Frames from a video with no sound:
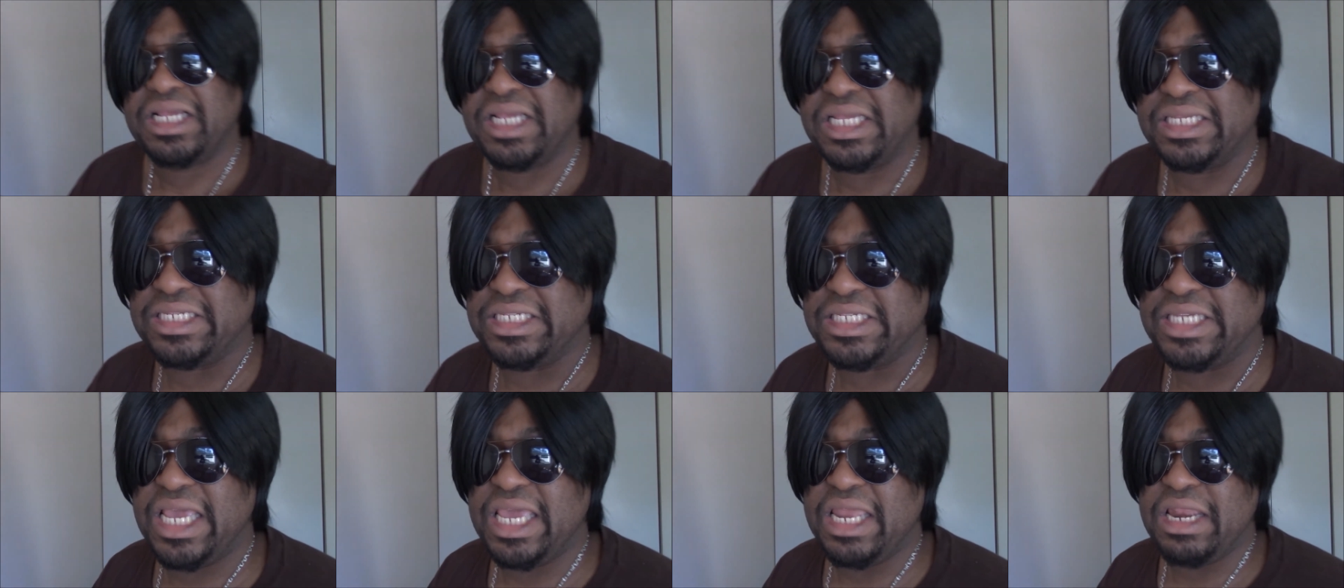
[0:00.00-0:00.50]

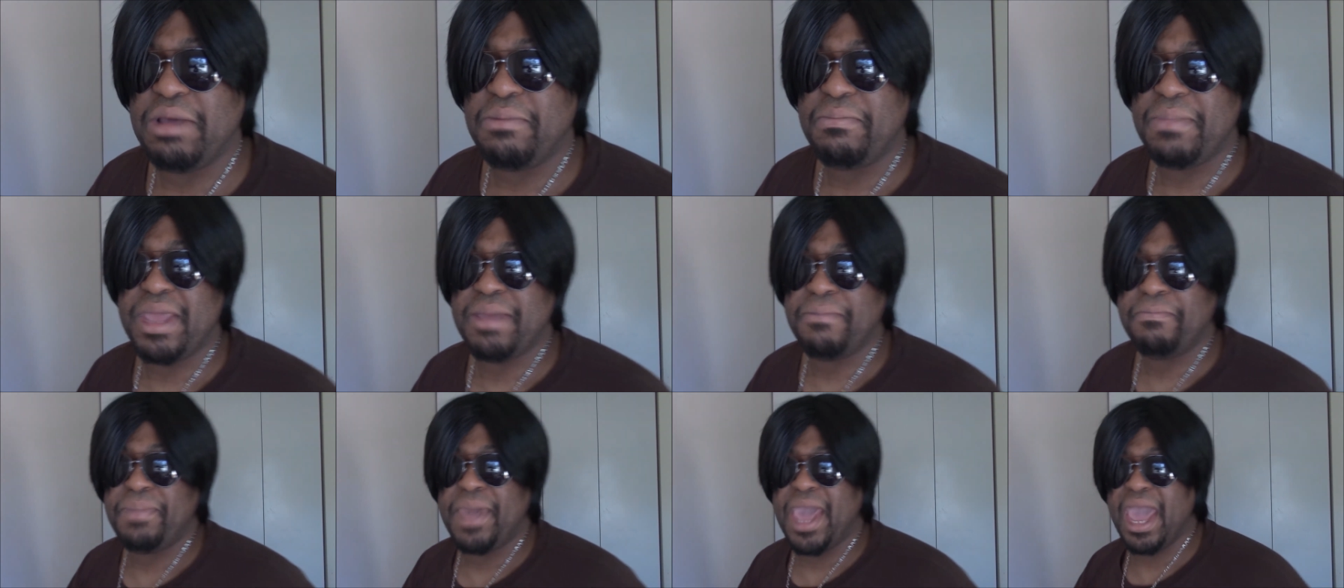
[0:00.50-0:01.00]
see them
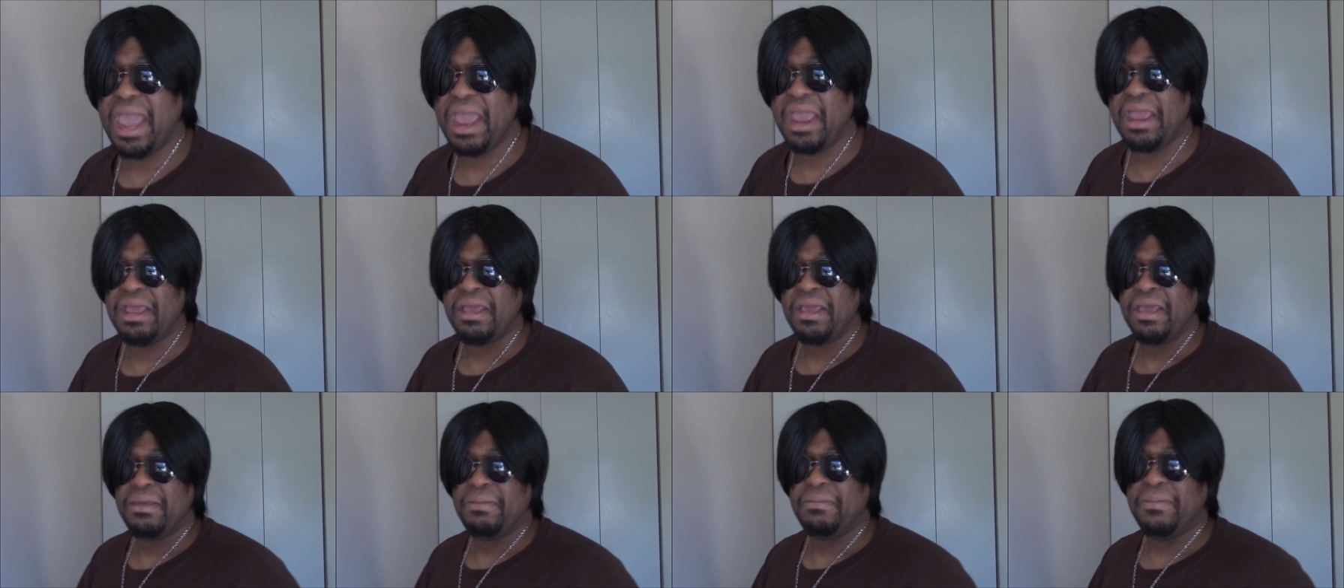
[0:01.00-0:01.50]
in
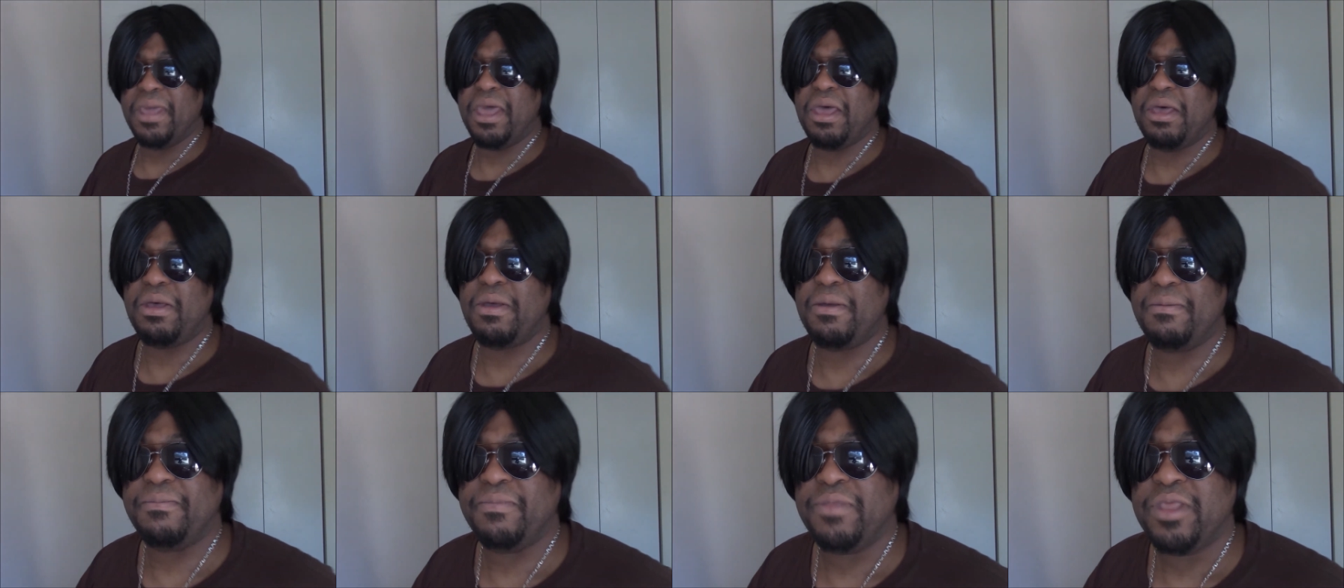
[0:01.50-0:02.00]
parent,
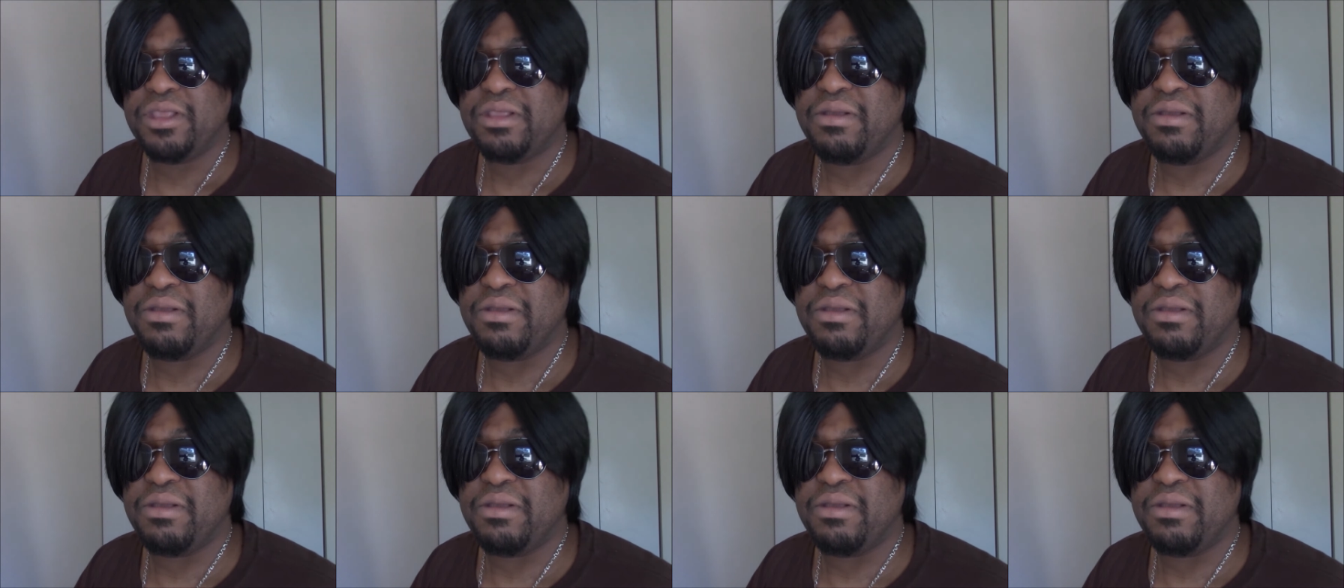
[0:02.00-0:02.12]
um,